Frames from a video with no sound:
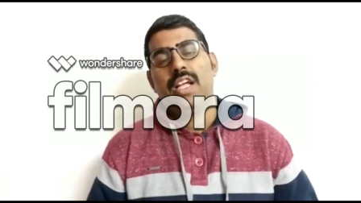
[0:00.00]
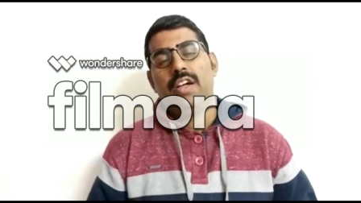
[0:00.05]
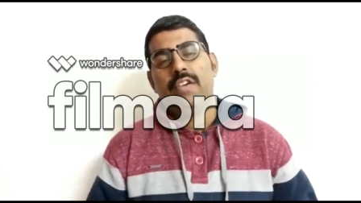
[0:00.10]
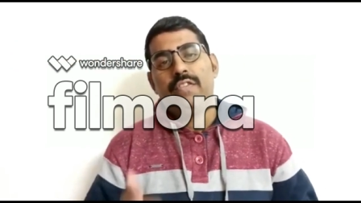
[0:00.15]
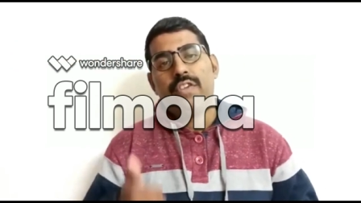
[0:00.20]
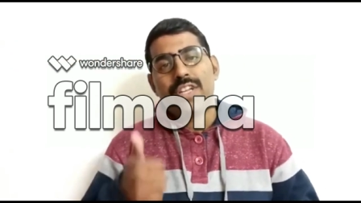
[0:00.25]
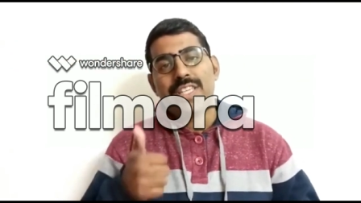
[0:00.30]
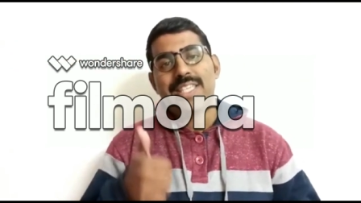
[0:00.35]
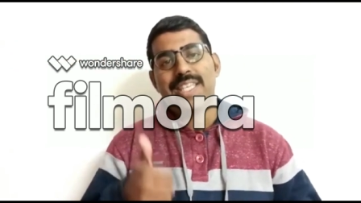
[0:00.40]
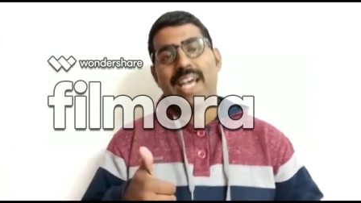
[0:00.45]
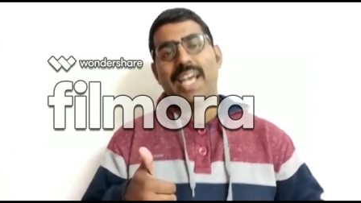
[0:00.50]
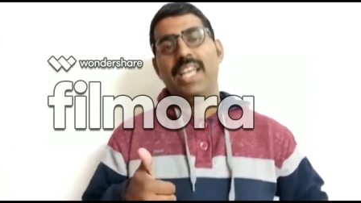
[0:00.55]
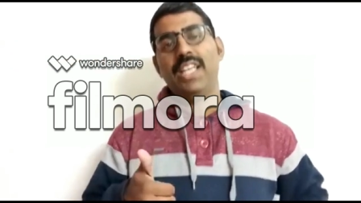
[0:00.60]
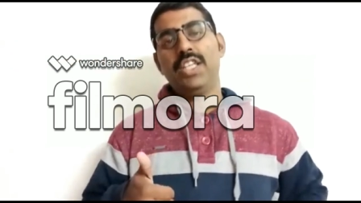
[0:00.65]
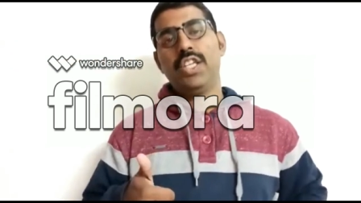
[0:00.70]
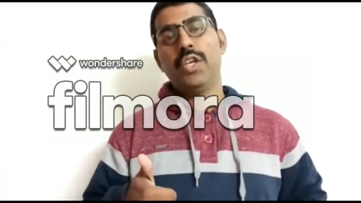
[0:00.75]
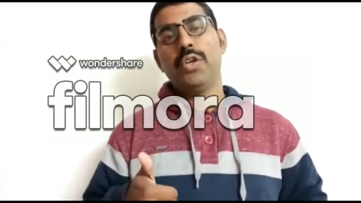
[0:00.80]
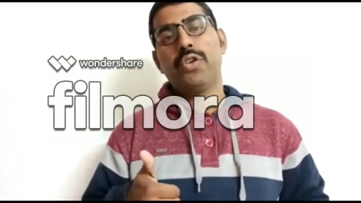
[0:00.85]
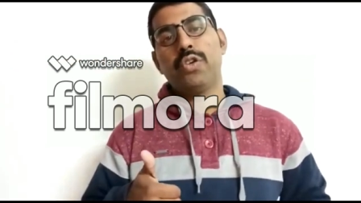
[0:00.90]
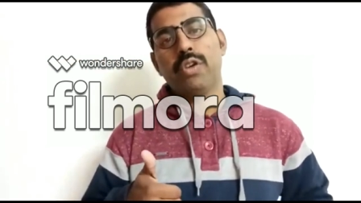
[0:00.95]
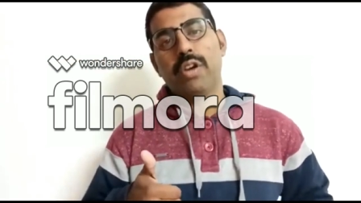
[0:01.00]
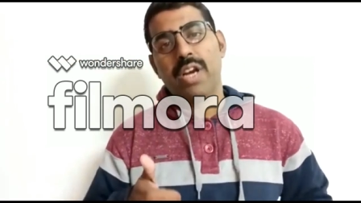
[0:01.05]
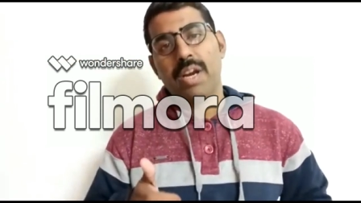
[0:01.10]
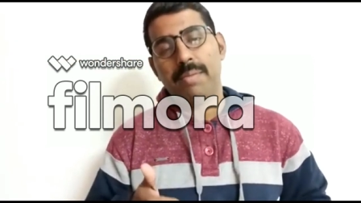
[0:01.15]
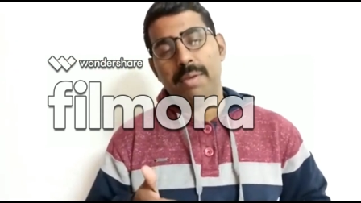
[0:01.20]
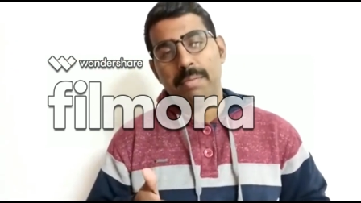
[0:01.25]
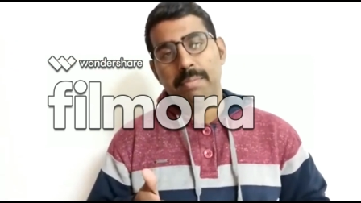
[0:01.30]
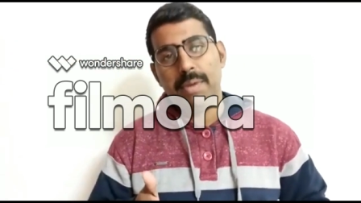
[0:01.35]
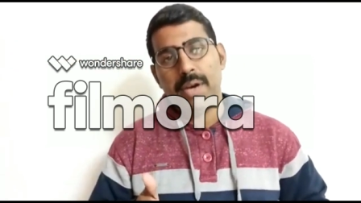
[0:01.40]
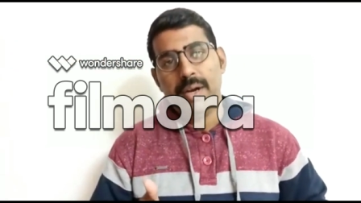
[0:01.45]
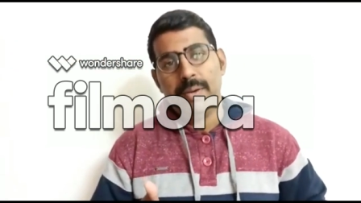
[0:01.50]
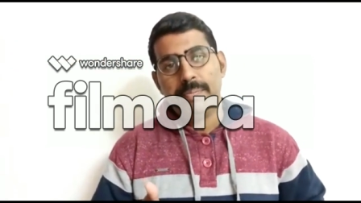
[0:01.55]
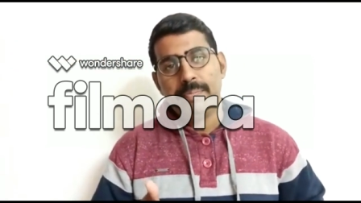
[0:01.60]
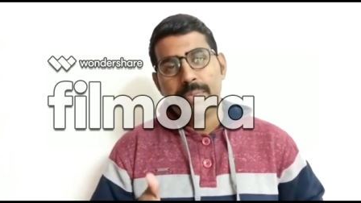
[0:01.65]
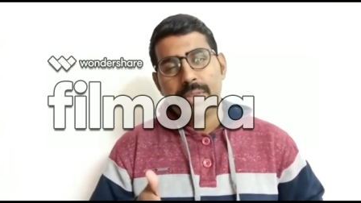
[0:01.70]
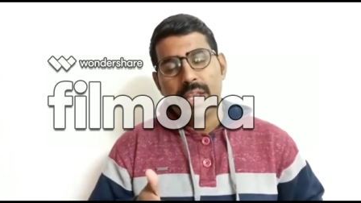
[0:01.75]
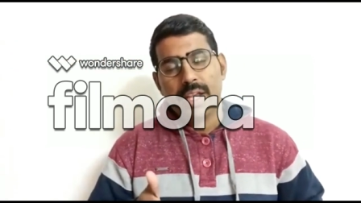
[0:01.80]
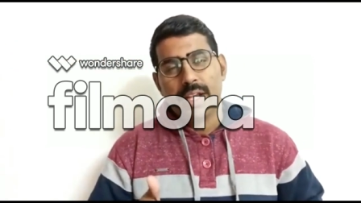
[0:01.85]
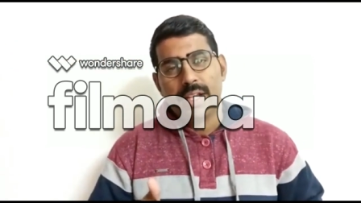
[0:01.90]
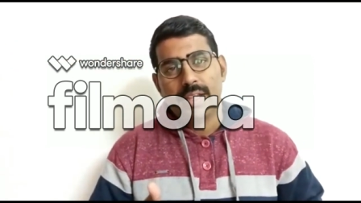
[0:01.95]
For science, you should remember
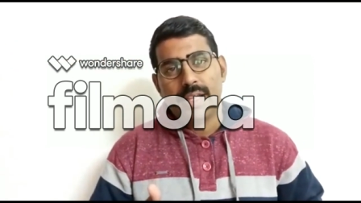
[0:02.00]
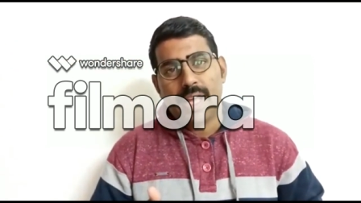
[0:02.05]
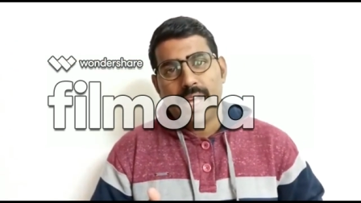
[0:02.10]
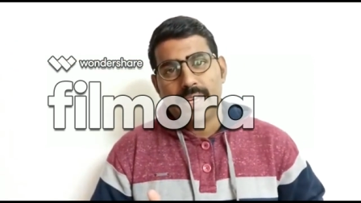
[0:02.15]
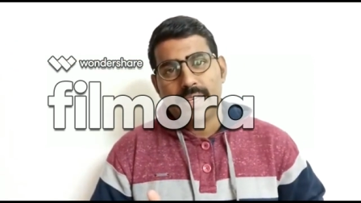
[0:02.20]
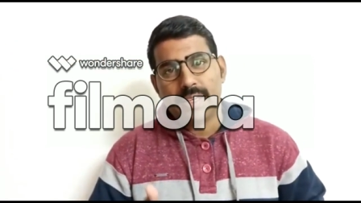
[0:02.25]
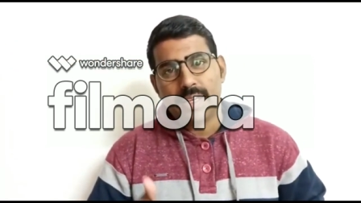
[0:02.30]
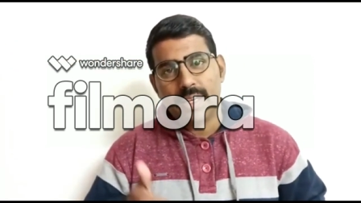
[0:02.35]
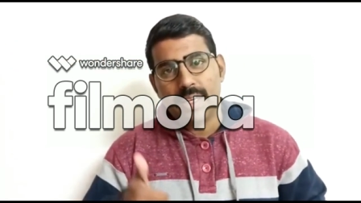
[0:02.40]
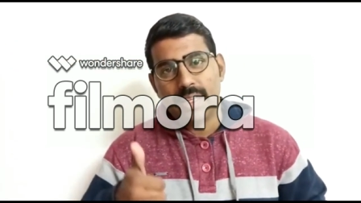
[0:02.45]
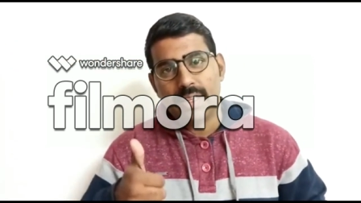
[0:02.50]
that